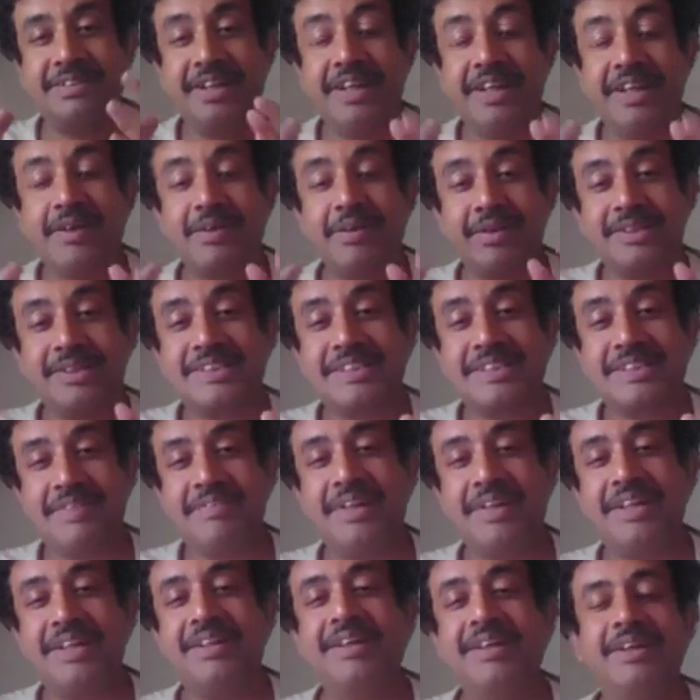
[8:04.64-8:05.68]
3 cross
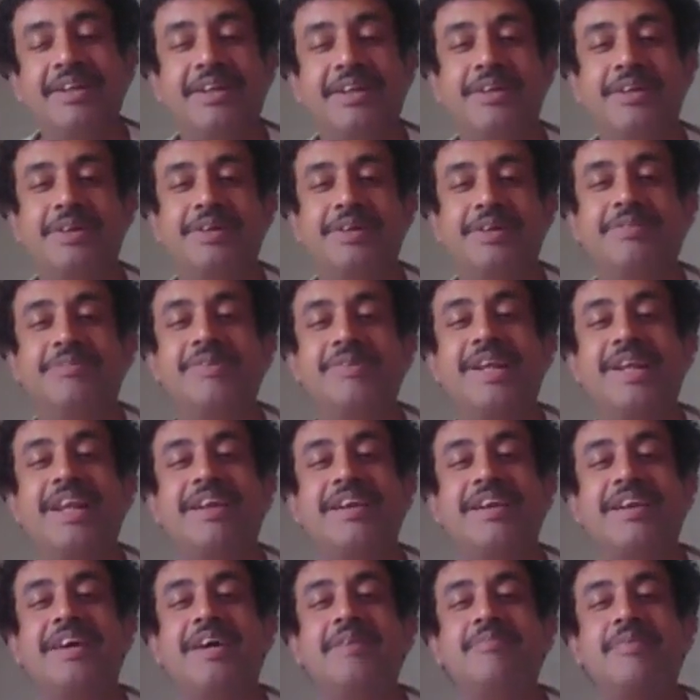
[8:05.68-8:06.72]
7 uh, will
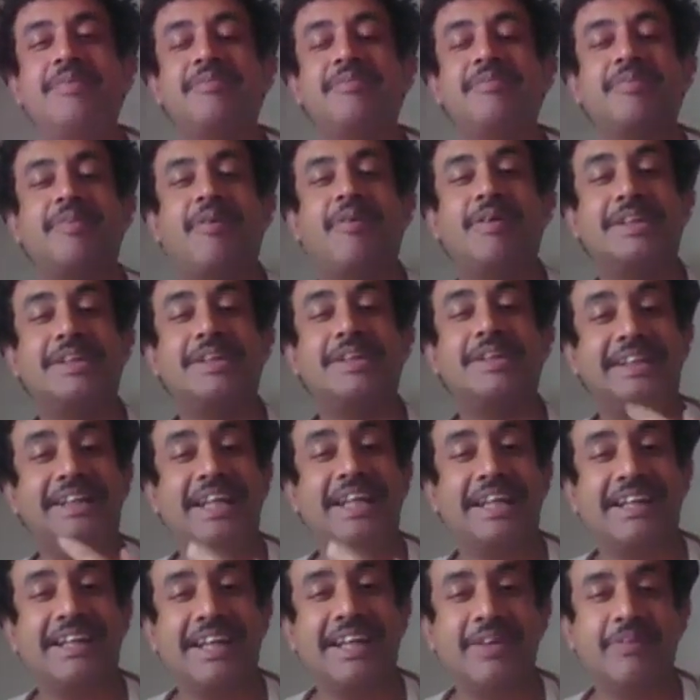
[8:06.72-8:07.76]
come
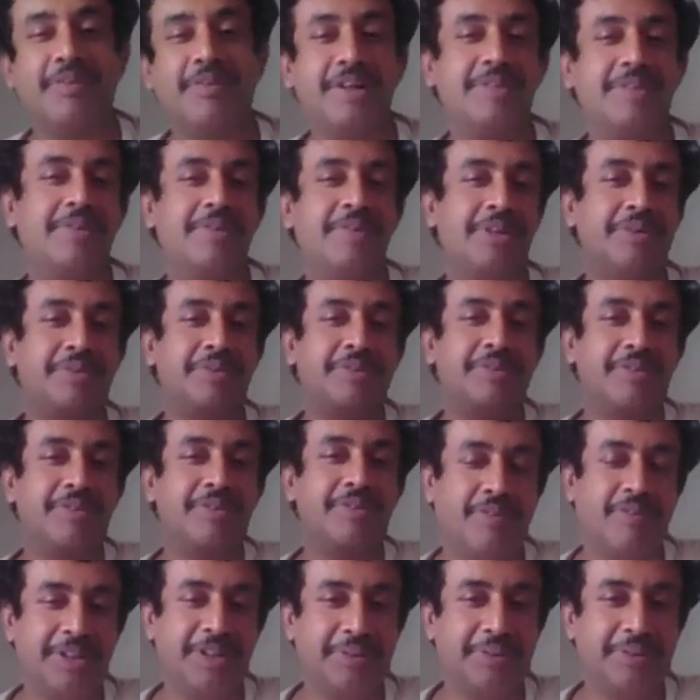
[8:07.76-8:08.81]
alternately whenever you
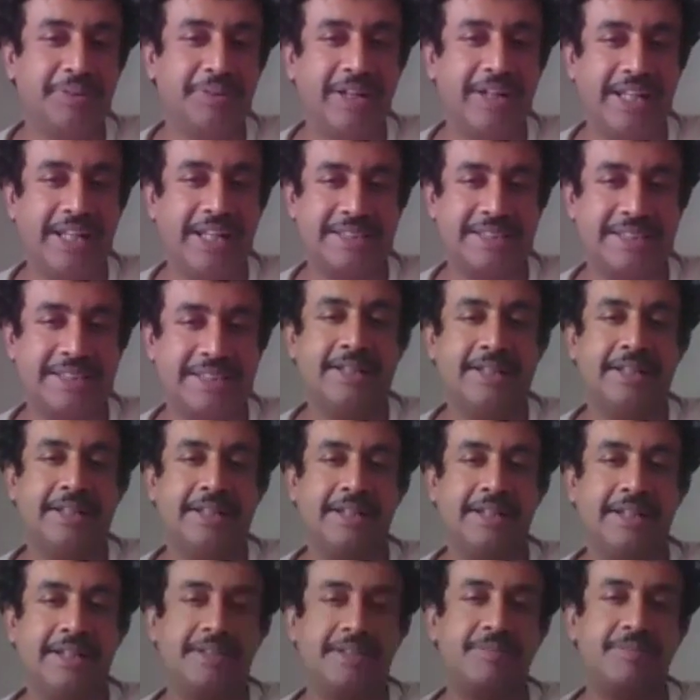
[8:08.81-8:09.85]
want to create
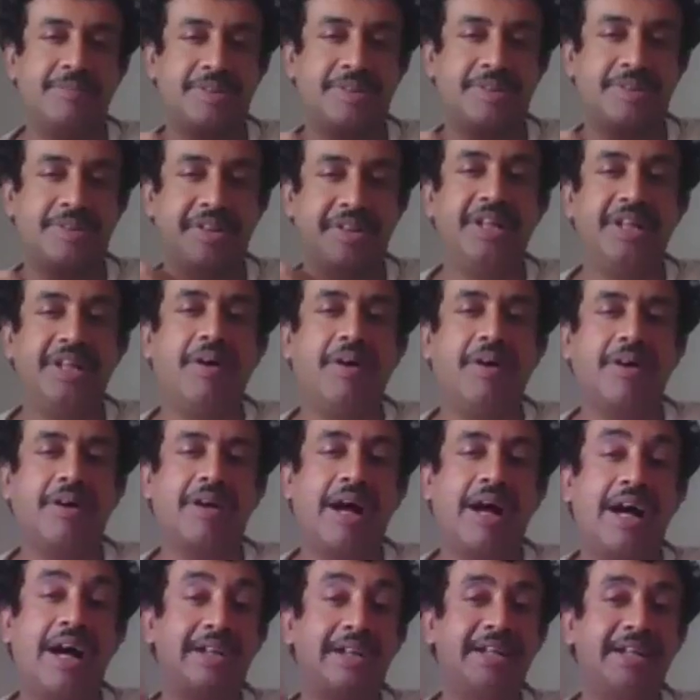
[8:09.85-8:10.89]
uh, three or
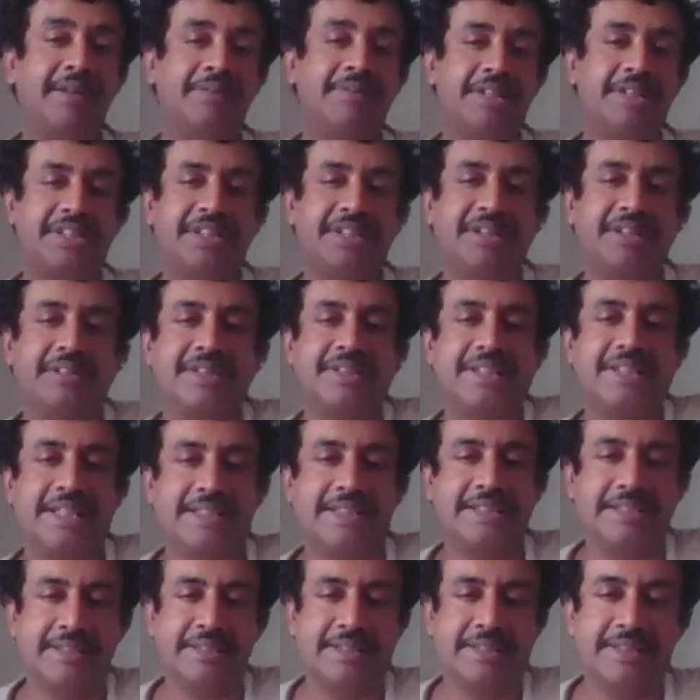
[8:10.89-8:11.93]
higher dimensional
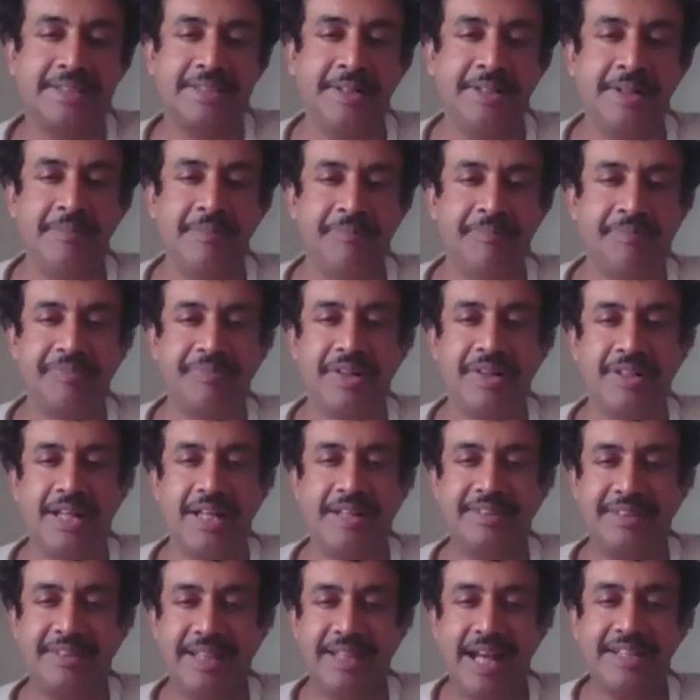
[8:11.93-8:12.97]
tensors. Mm,
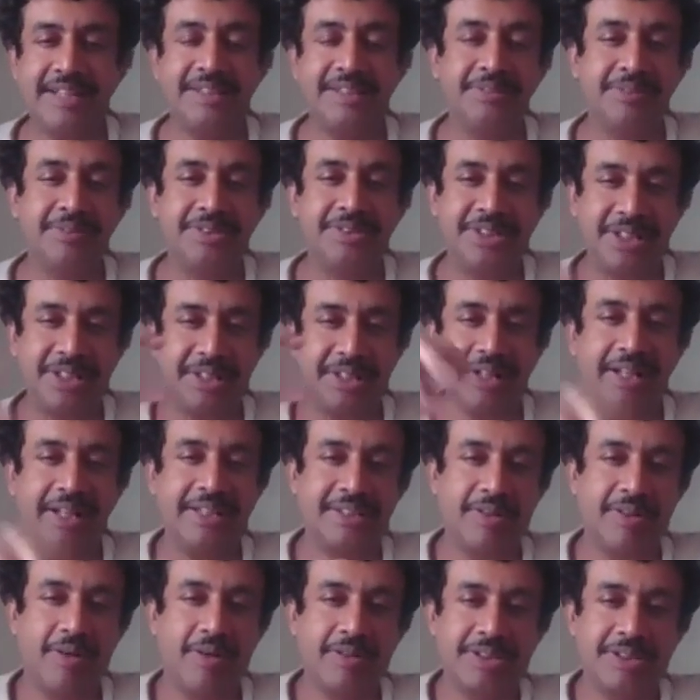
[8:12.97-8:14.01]
and that you
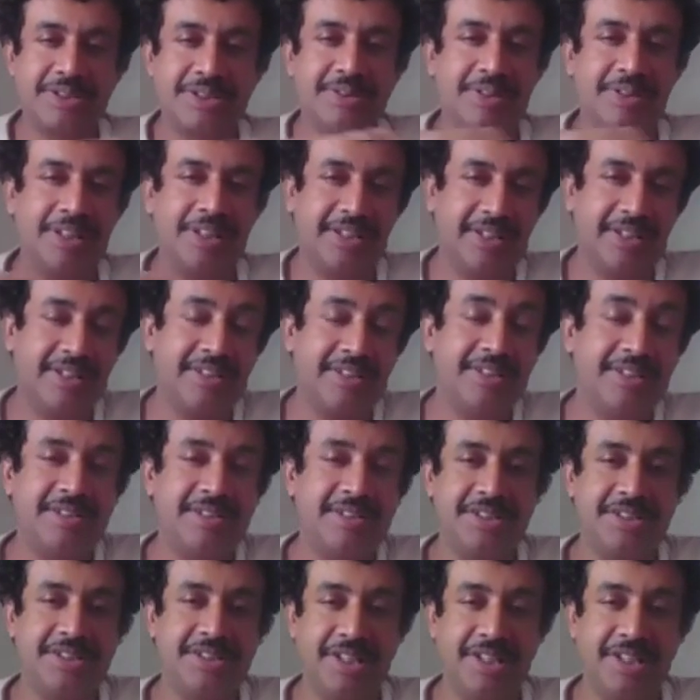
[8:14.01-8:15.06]
generate also in the uh,
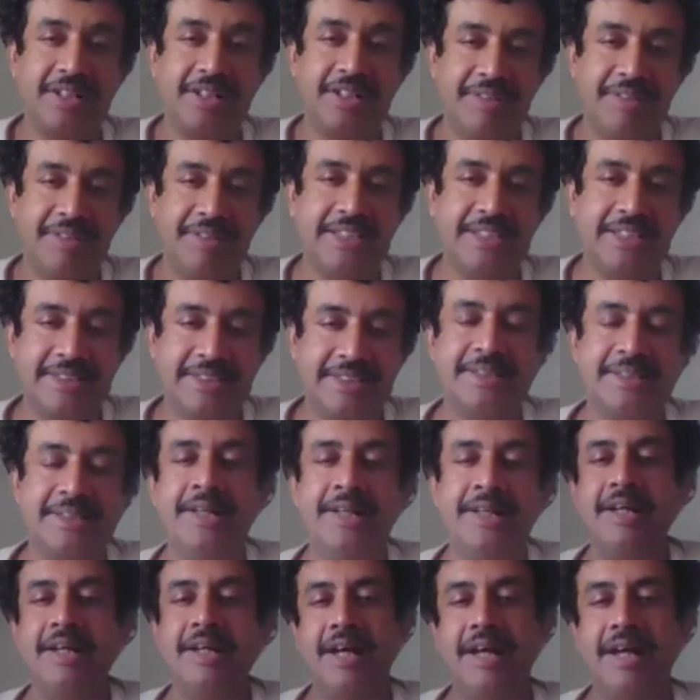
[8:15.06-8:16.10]
Yajnavedis.
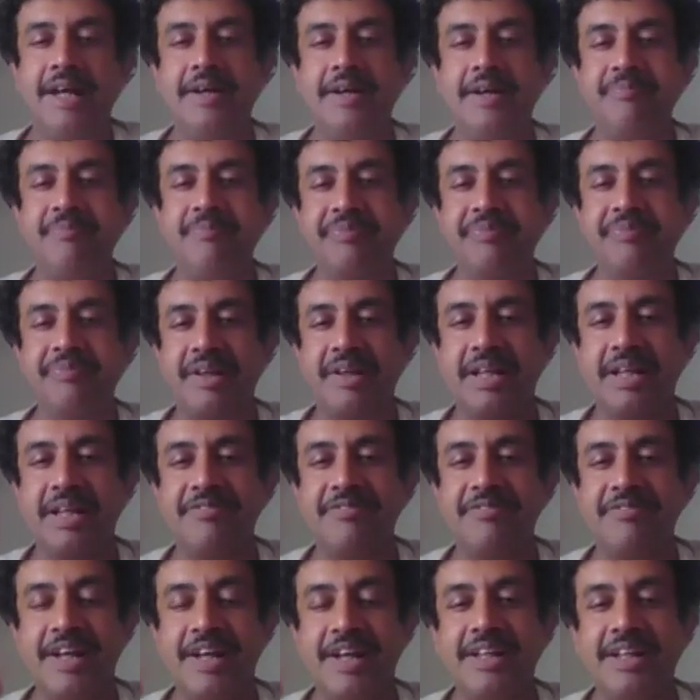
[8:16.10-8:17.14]
Um, then
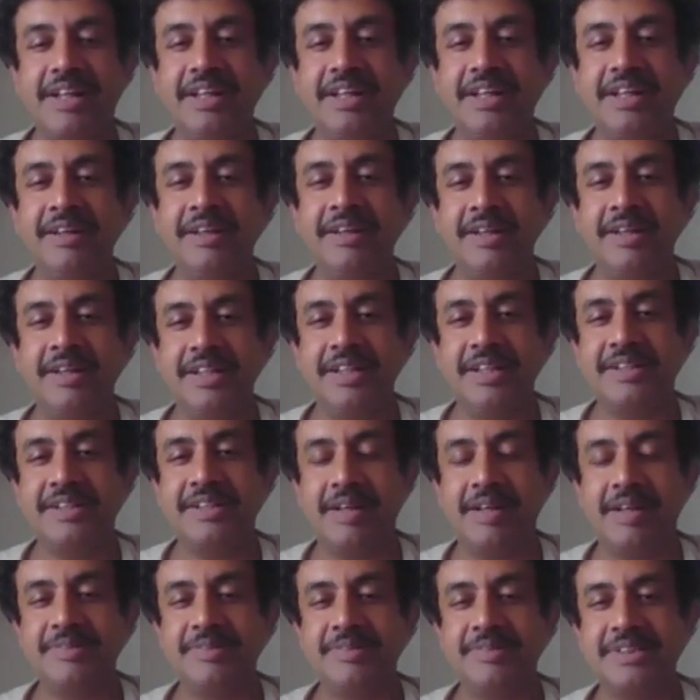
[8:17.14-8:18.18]
finally, it
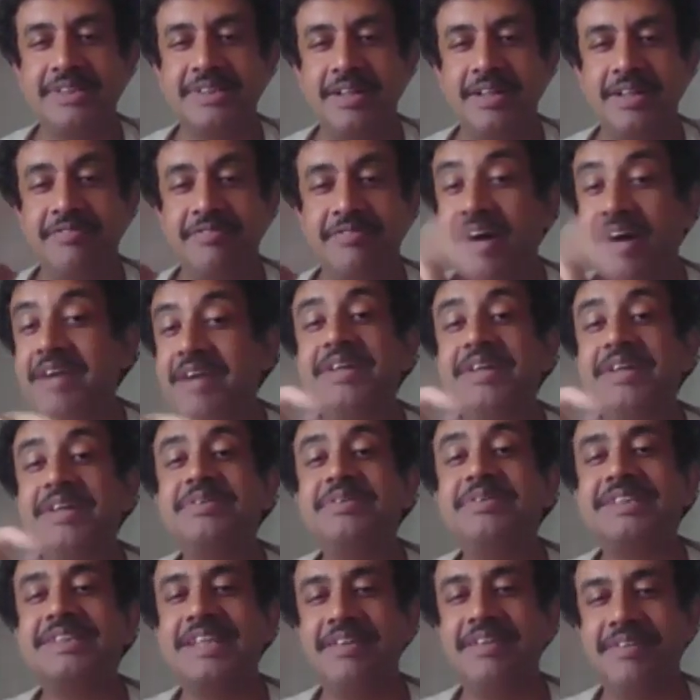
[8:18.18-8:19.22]
comes uh, 5
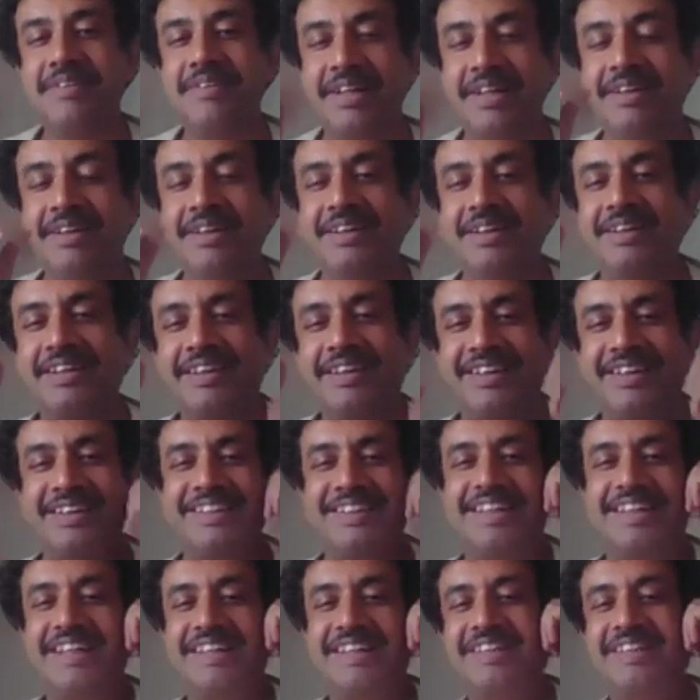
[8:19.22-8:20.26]
into 7, uh,
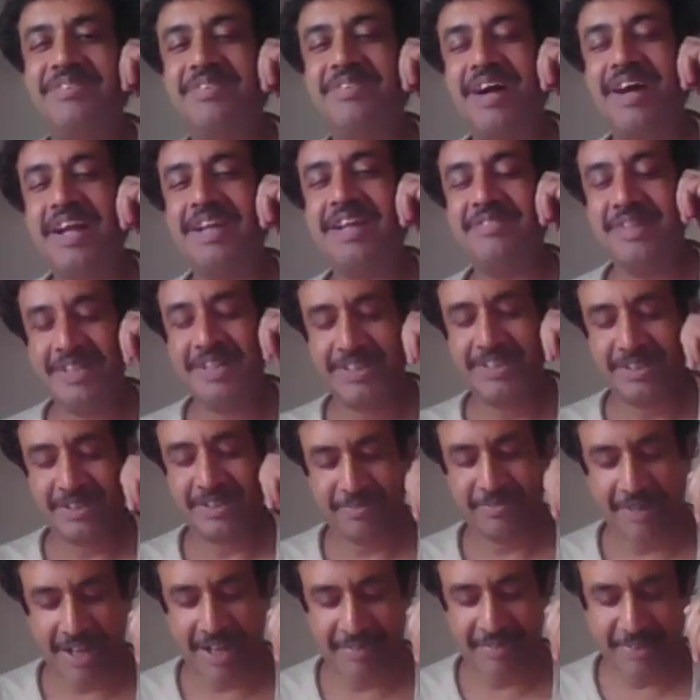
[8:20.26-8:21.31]
35.
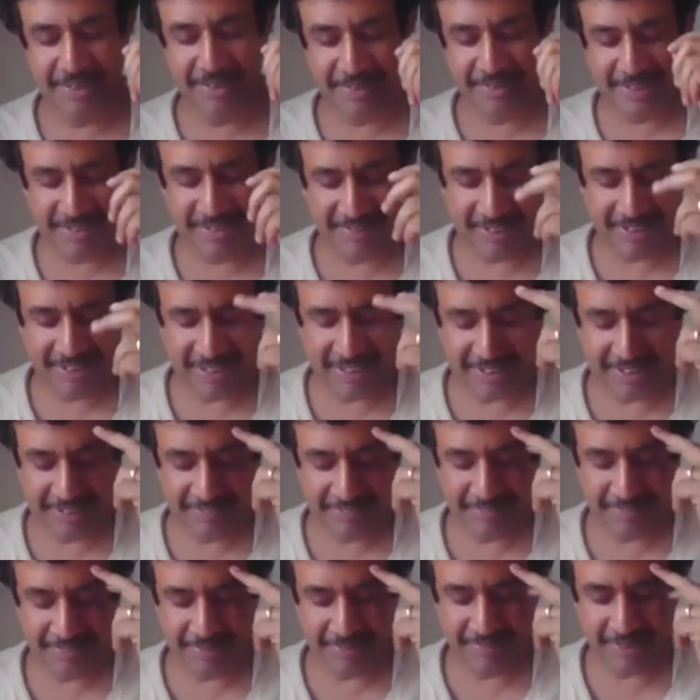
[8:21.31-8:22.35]
So 5 into 7,
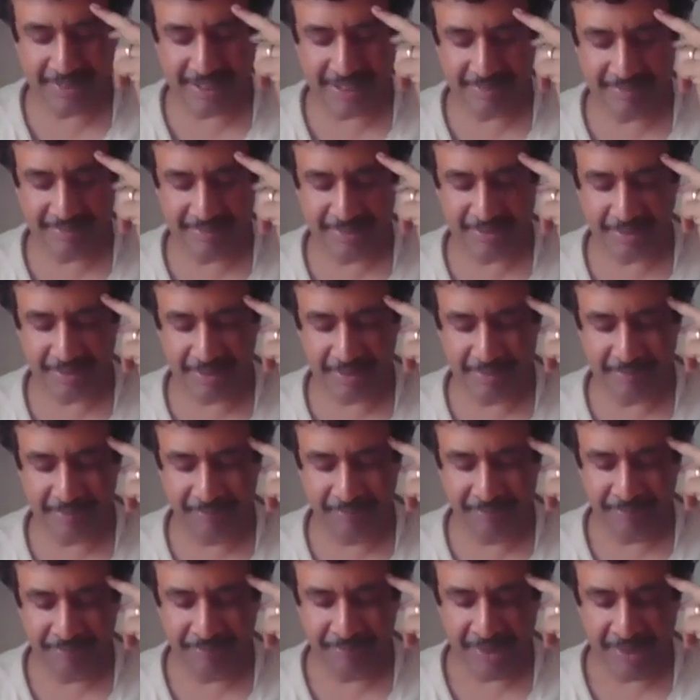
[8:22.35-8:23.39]
35 comes
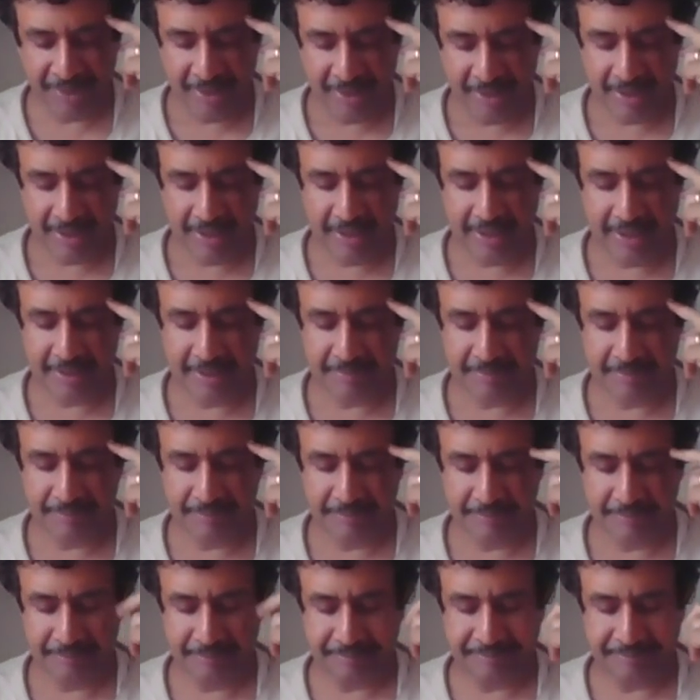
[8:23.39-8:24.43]
from.
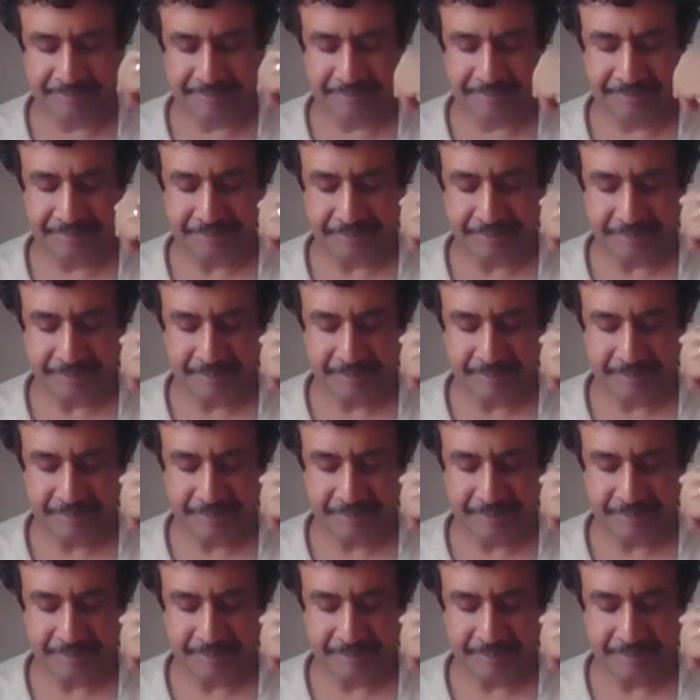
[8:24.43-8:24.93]
Um,